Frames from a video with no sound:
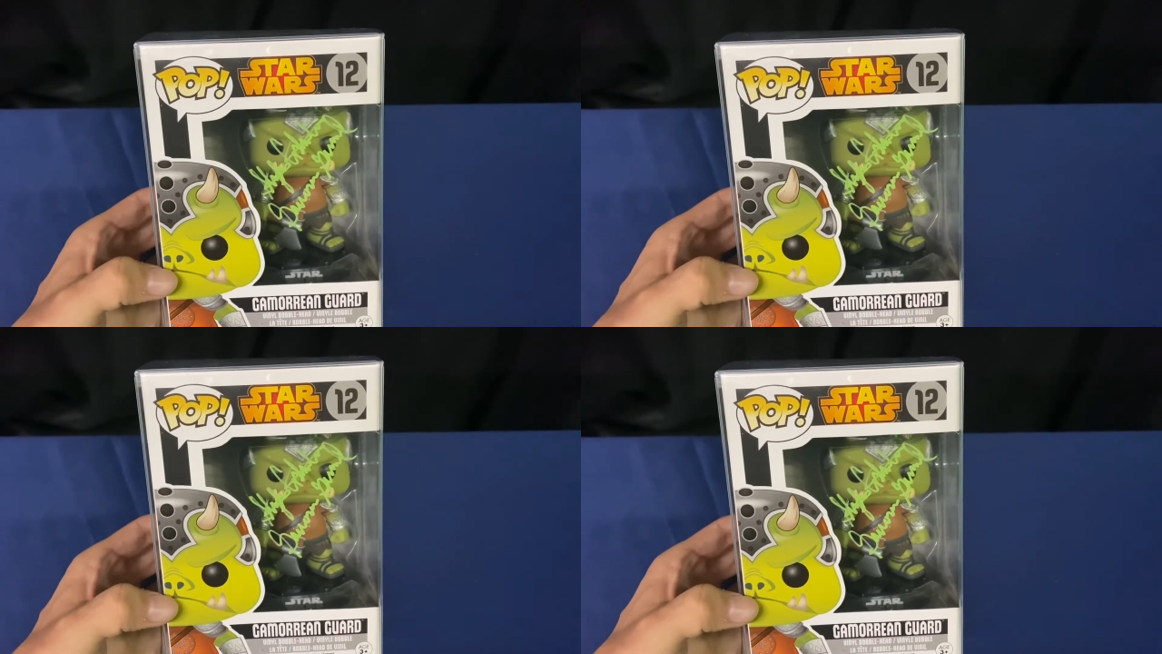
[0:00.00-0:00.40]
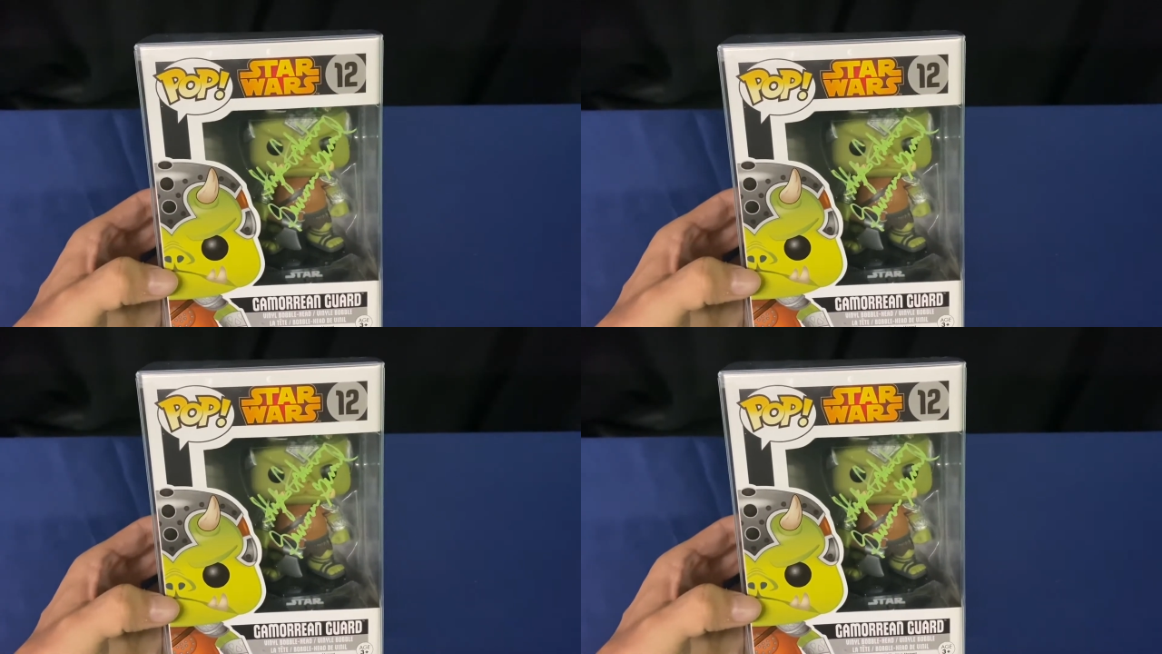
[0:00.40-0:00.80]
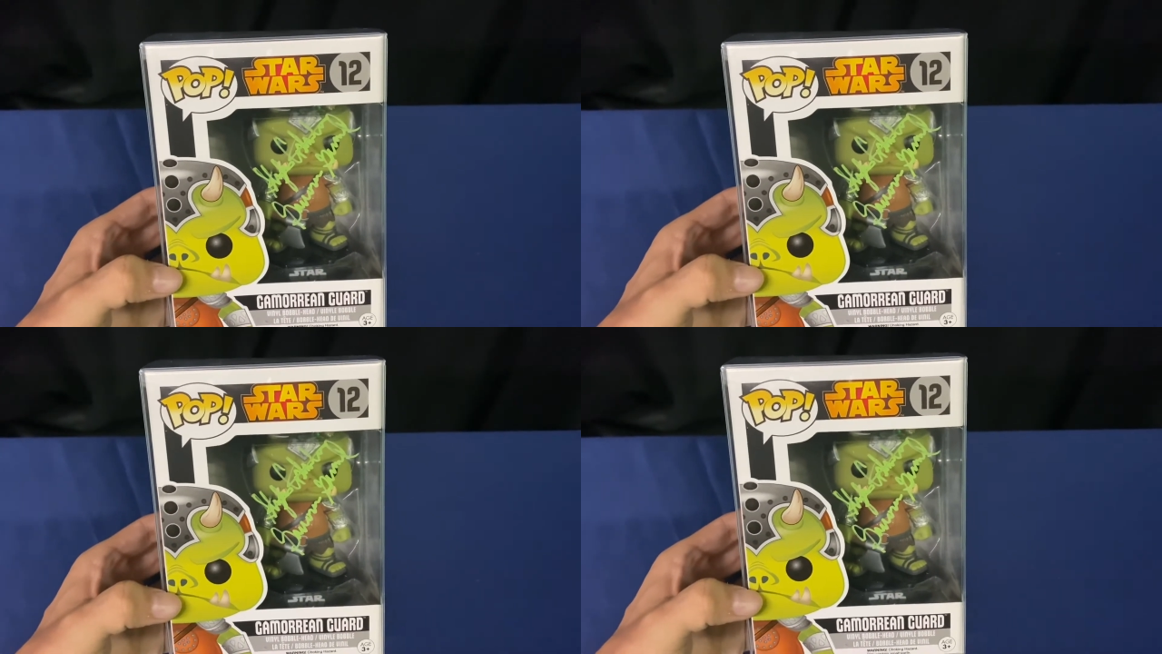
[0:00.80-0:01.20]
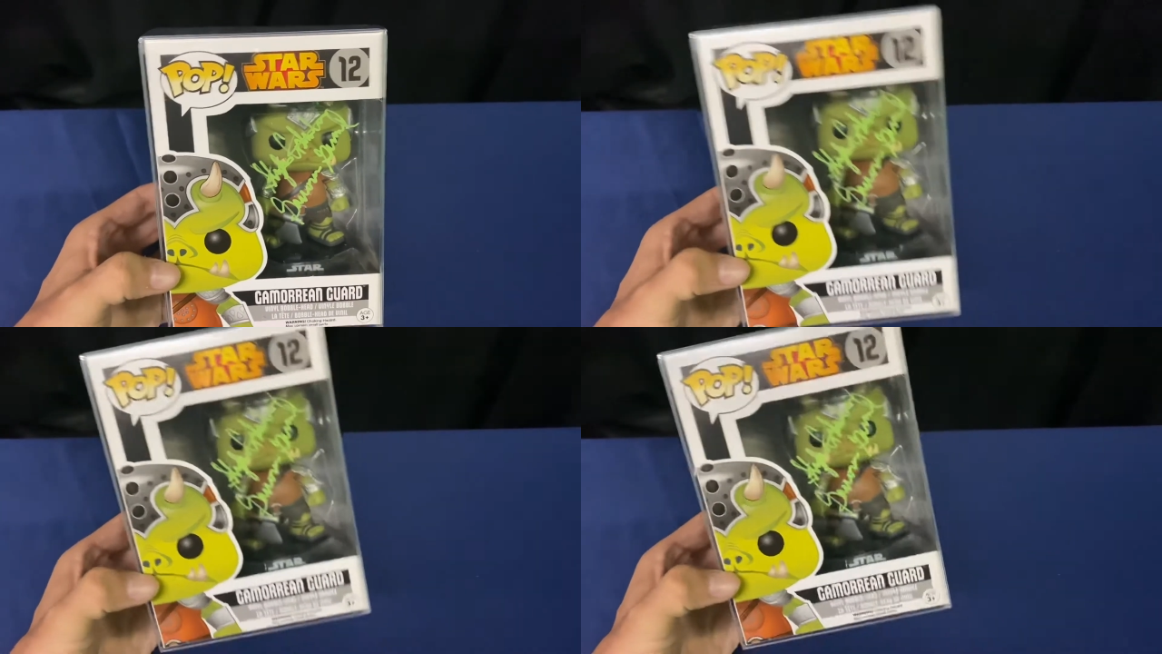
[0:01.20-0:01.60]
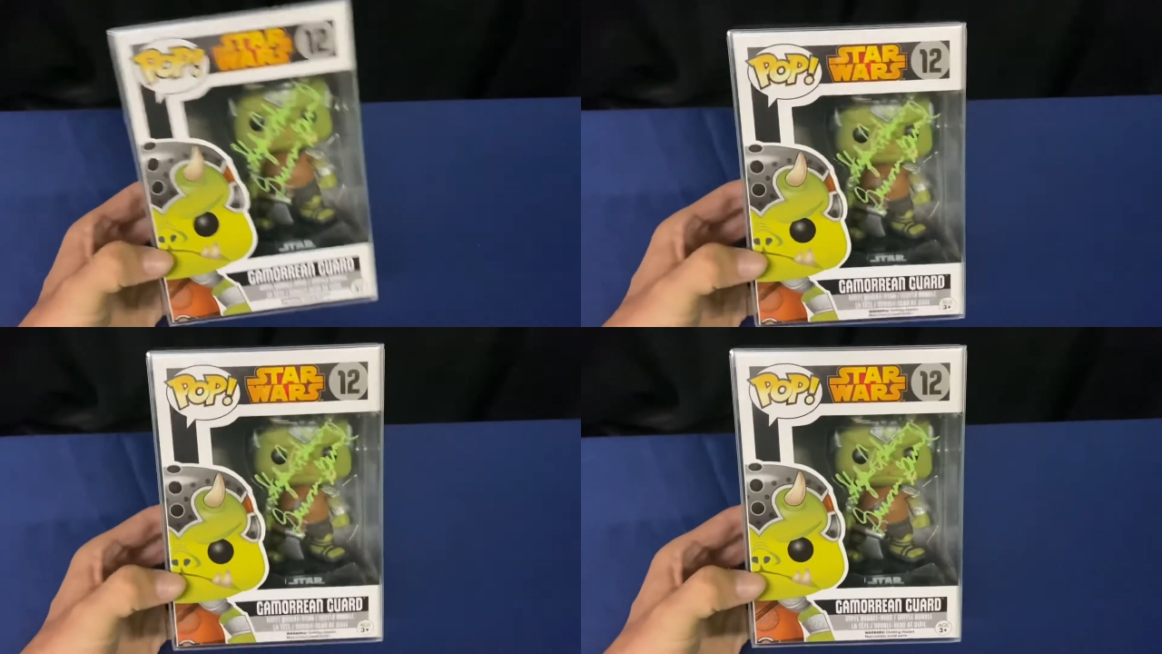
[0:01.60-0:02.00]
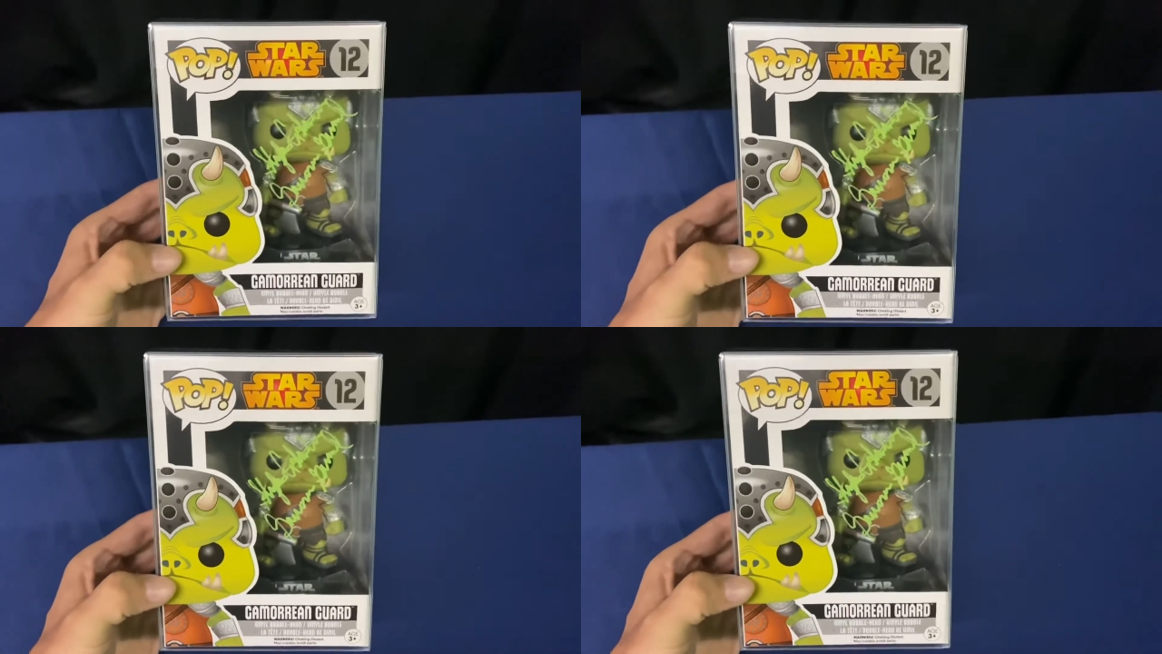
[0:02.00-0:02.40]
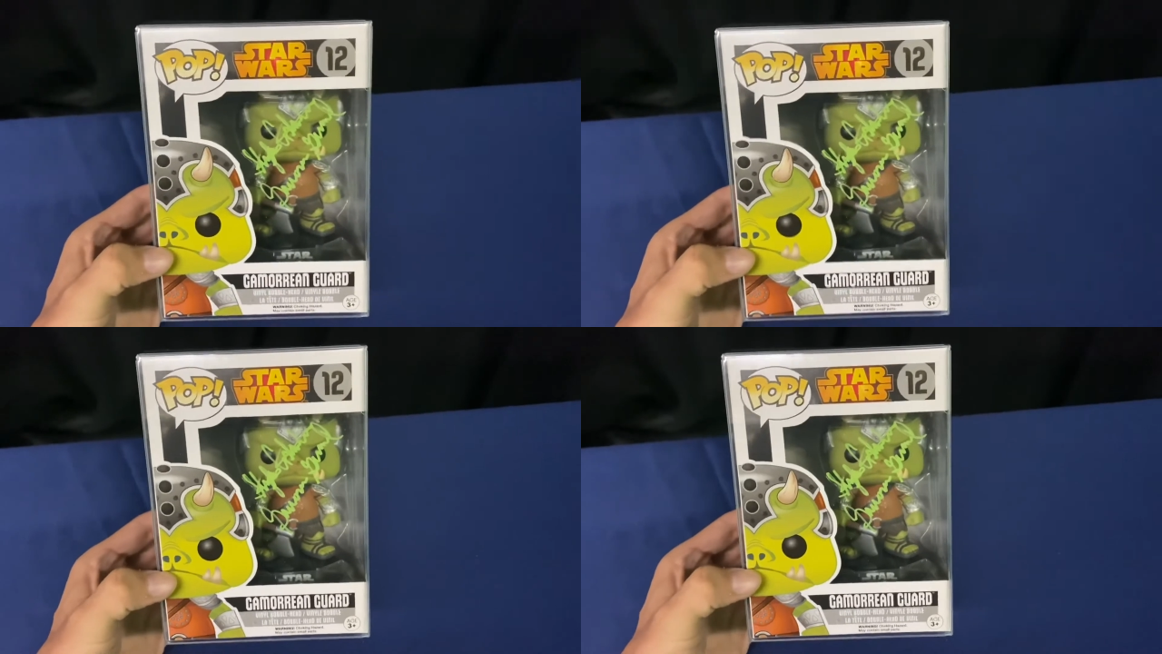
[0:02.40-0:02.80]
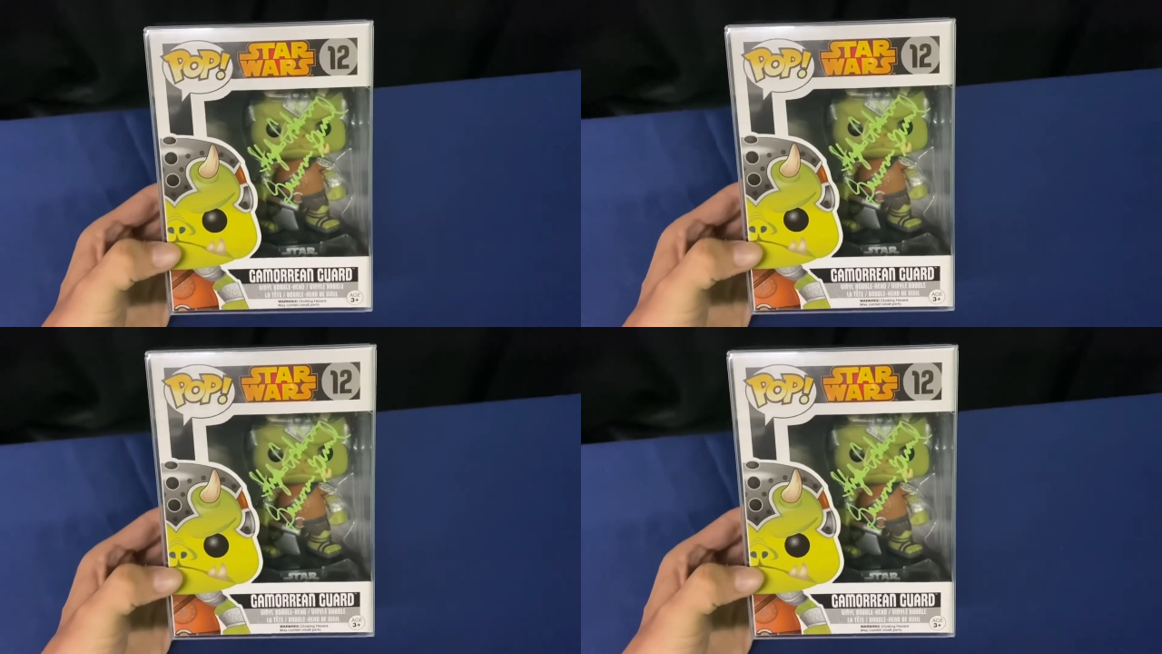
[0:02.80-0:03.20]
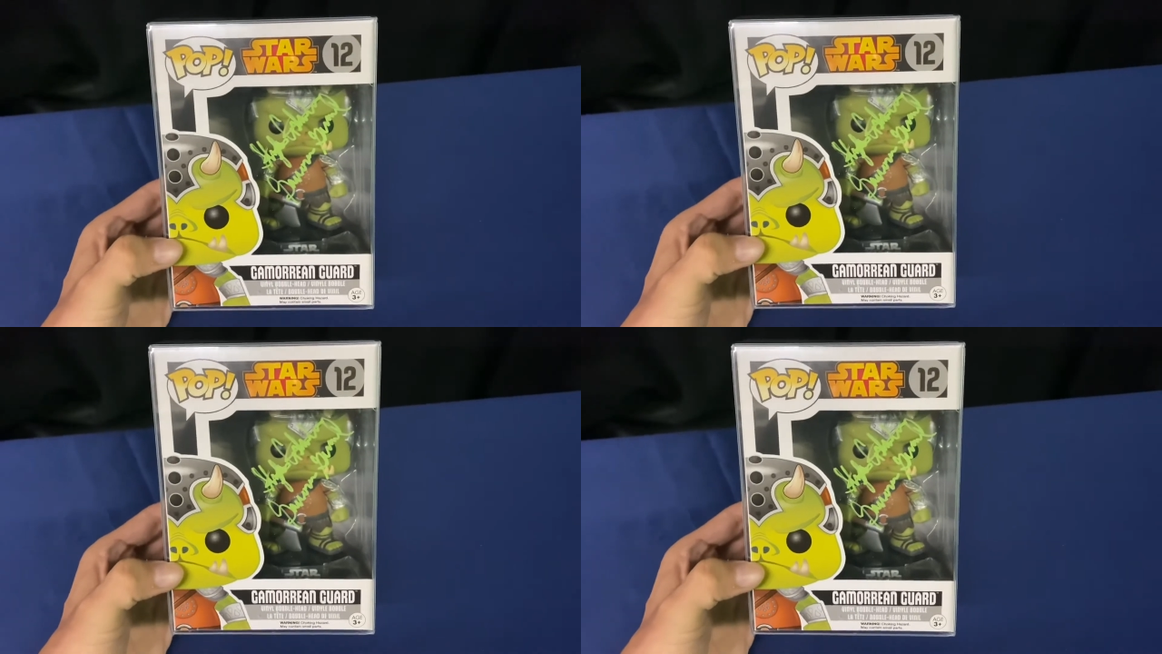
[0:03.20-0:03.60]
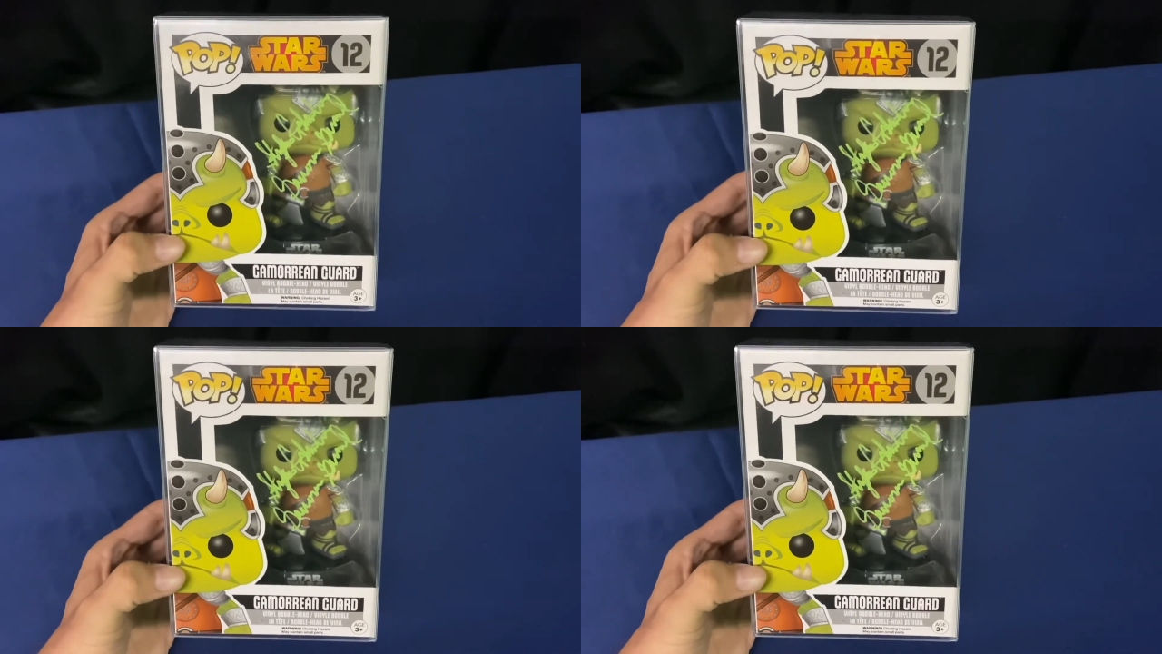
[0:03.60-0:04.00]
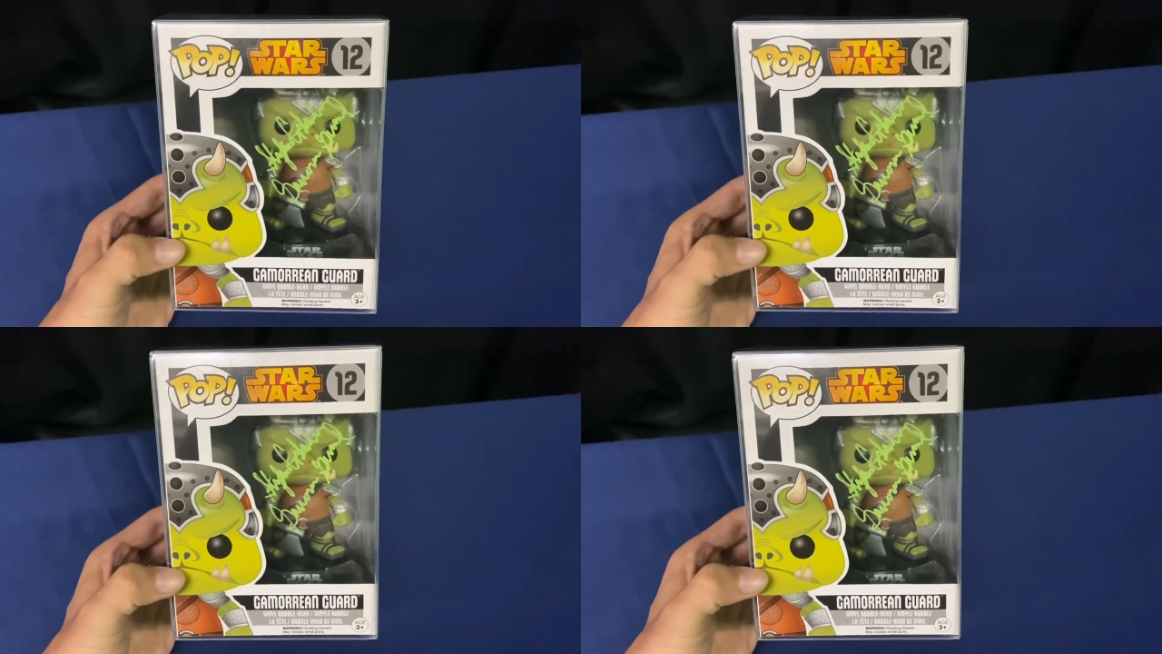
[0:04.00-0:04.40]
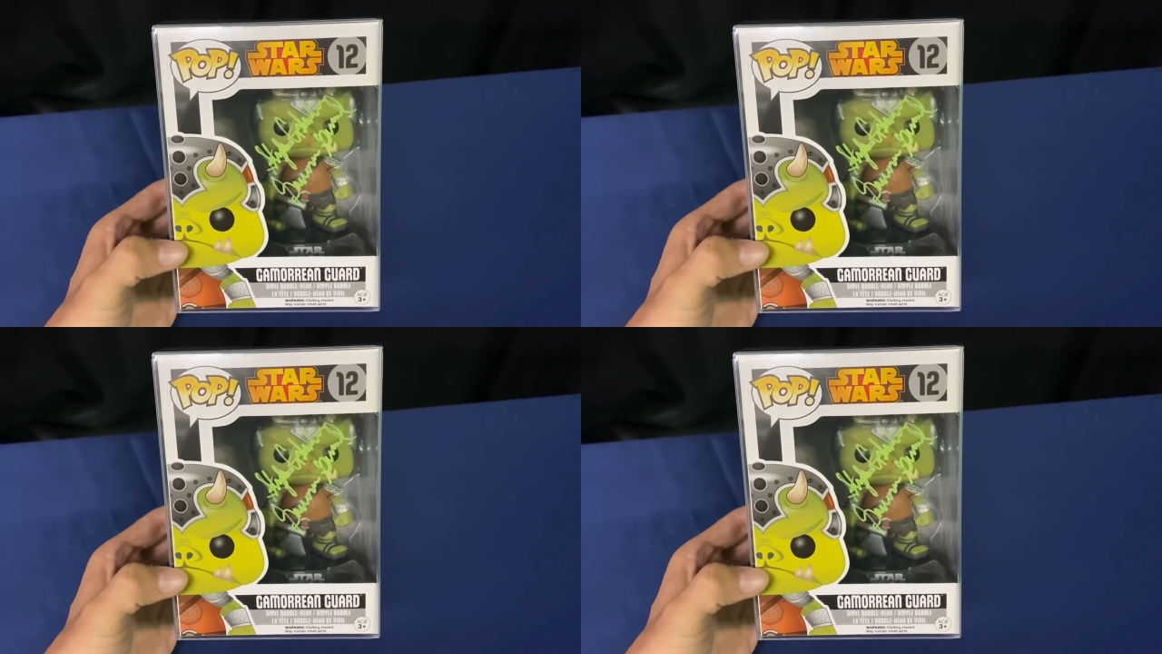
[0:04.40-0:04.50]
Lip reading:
No face is visible, so there are no lips to read.